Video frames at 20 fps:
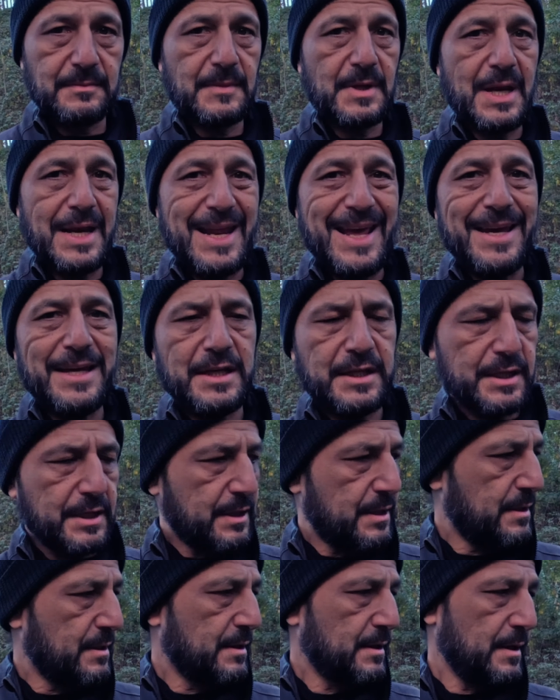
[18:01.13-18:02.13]

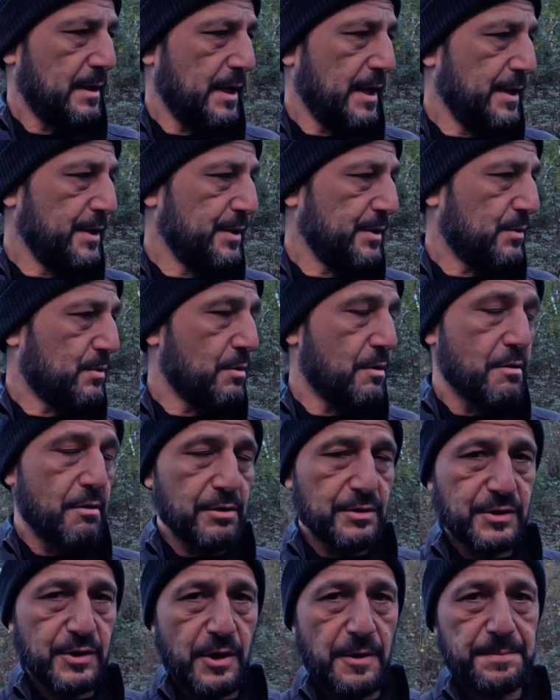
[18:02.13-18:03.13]
link in
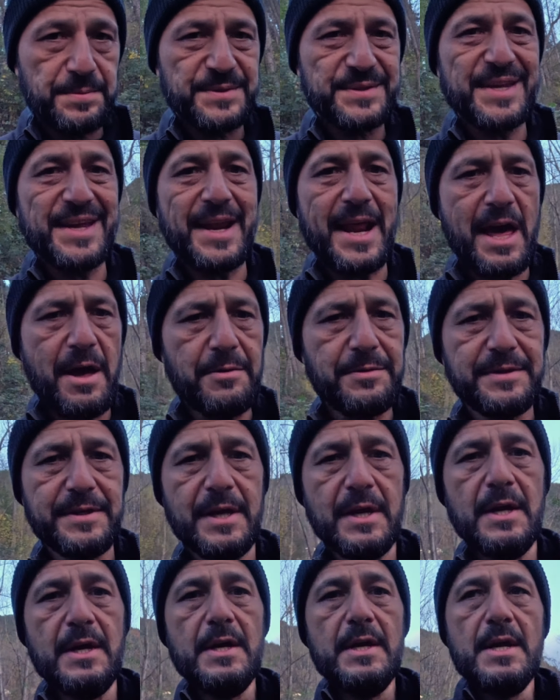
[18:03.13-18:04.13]
Google search stand out,
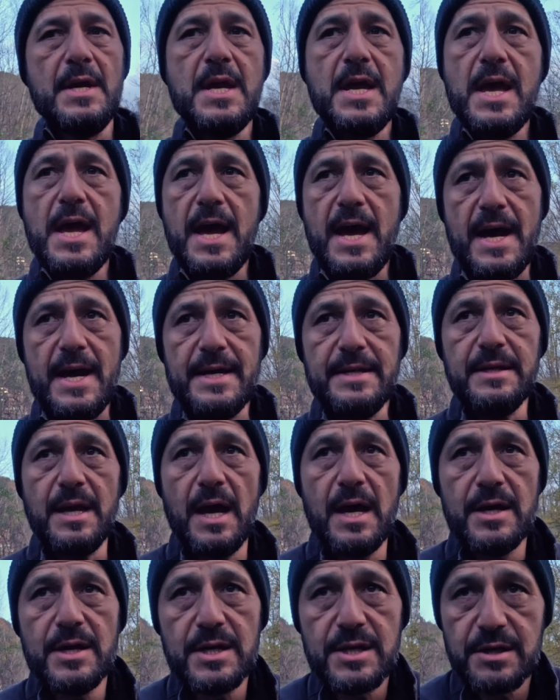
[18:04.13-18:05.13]
and
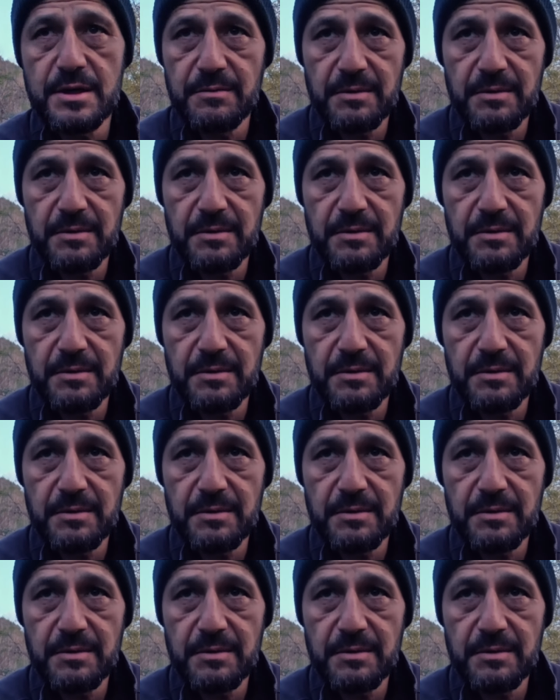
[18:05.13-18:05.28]
you